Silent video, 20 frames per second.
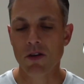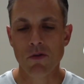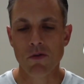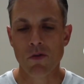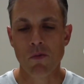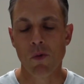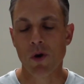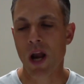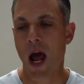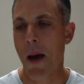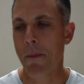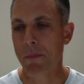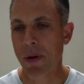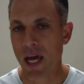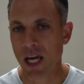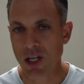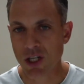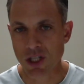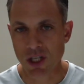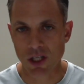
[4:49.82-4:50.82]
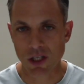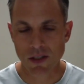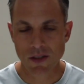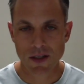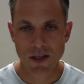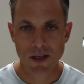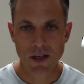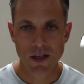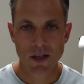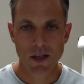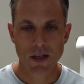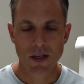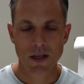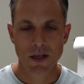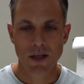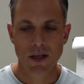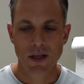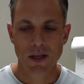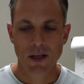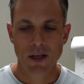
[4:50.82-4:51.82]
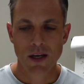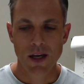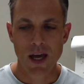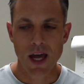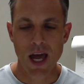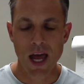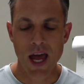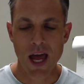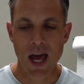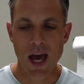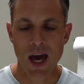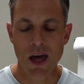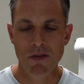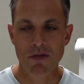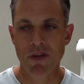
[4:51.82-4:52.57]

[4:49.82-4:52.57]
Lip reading: were not patient, and